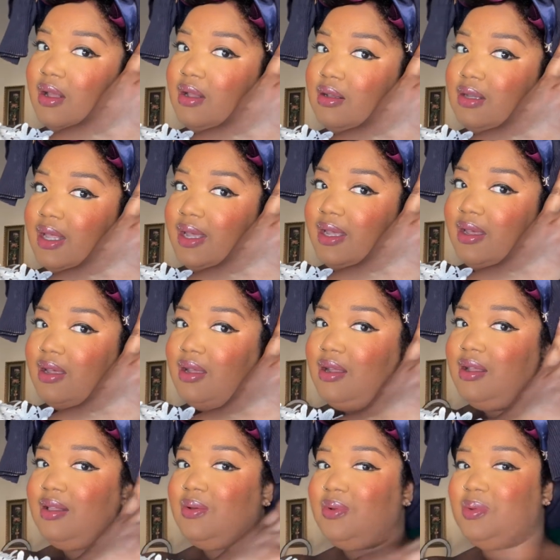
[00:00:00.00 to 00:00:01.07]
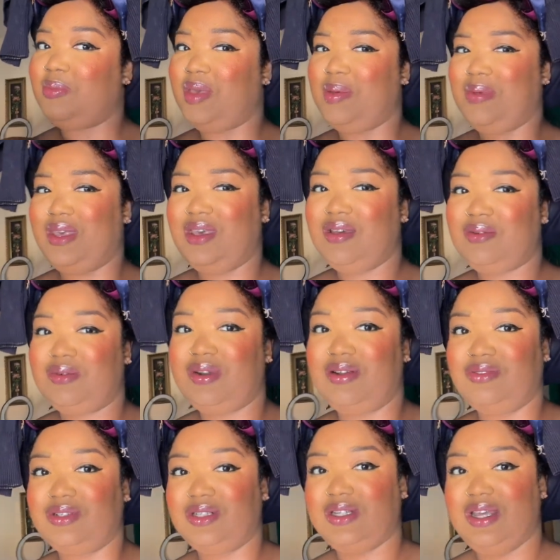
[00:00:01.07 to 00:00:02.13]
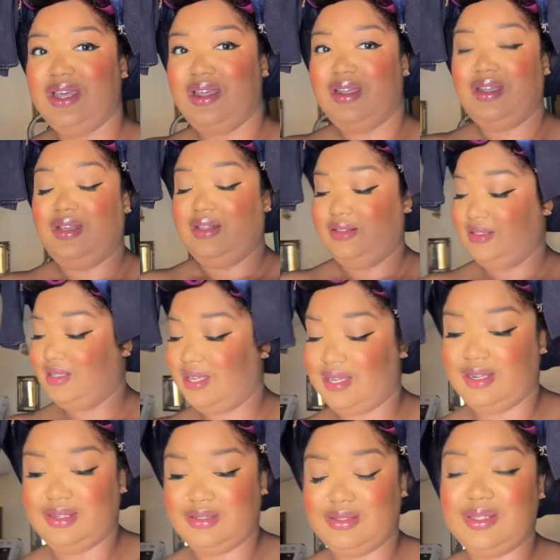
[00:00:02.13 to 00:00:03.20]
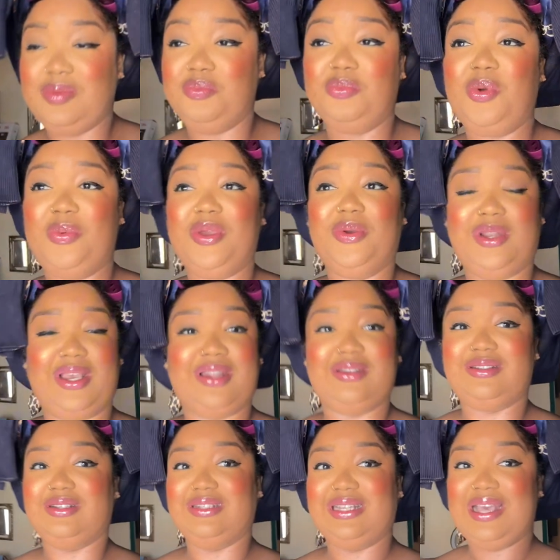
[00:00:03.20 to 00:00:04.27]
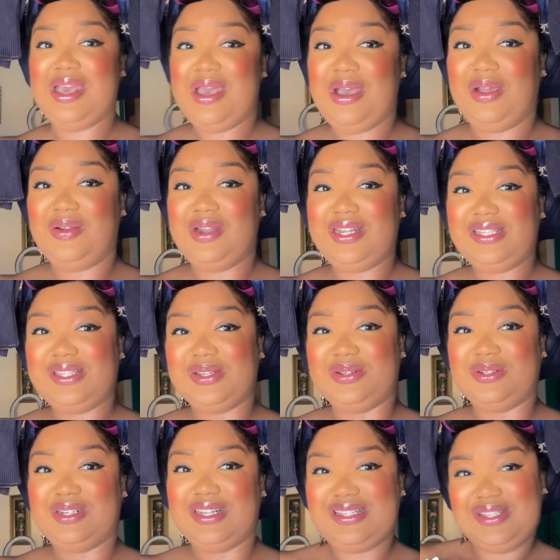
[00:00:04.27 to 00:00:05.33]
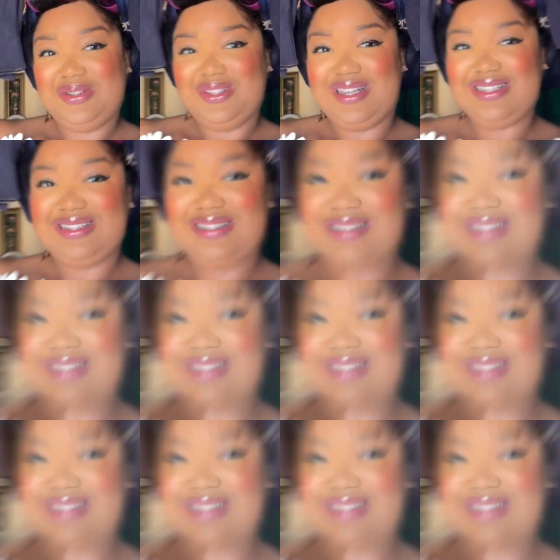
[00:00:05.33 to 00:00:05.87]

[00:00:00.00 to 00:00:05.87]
like, well, baby hair, whatever. But we're gonna get it done. All right, so let's do this.